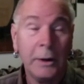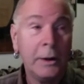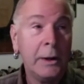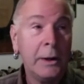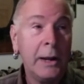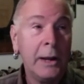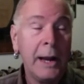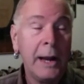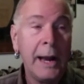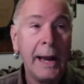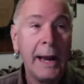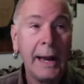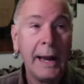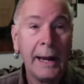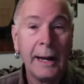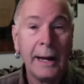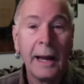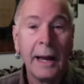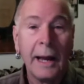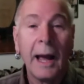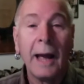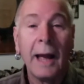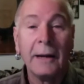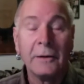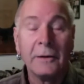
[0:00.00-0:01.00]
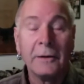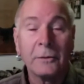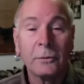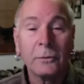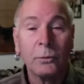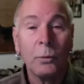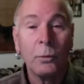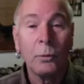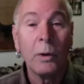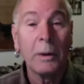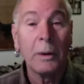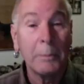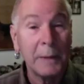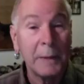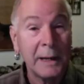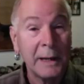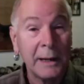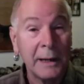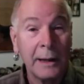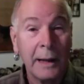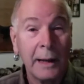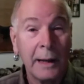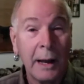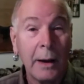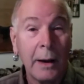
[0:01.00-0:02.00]
And I just want to
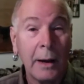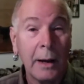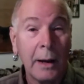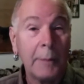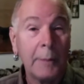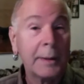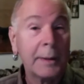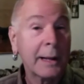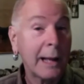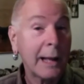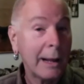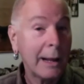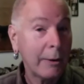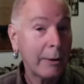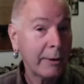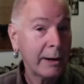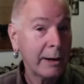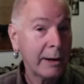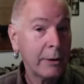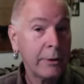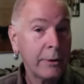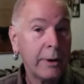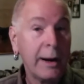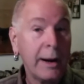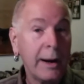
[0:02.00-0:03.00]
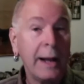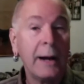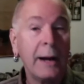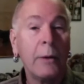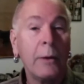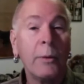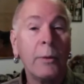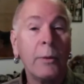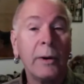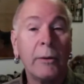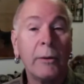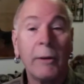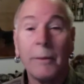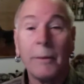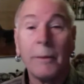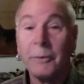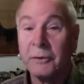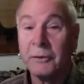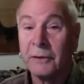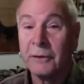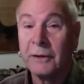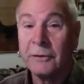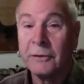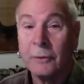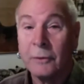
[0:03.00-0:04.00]
I'm a gallery owner, and I want to
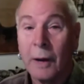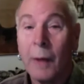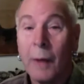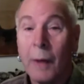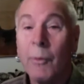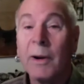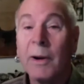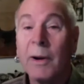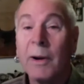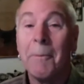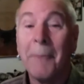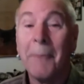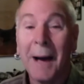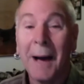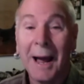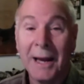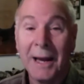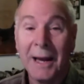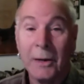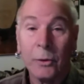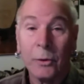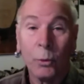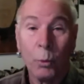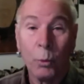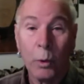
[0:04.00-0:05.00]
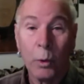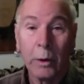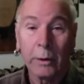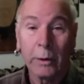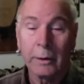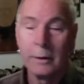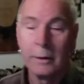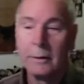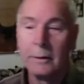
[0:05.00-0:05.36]
represent you. I want to buy your work,